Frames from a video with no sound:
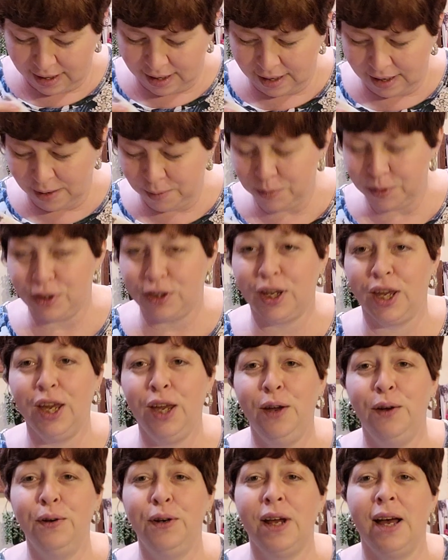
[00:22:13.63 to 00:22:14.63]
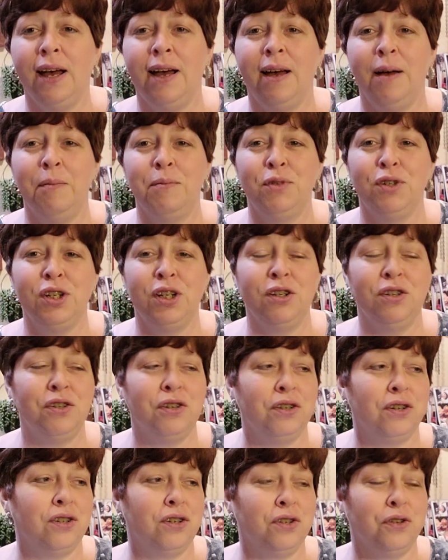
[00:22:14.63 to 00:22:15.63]
It was cute.
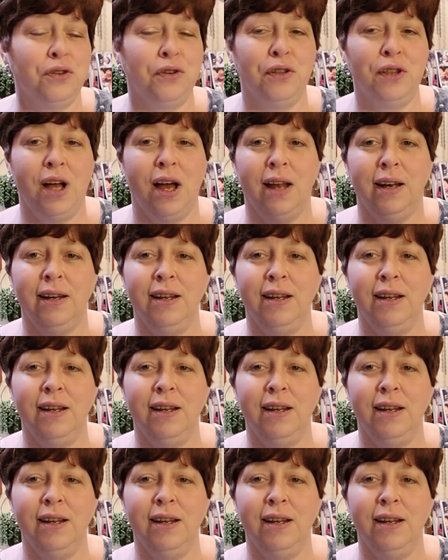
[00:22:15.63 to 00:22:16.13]
Ginger Scholl on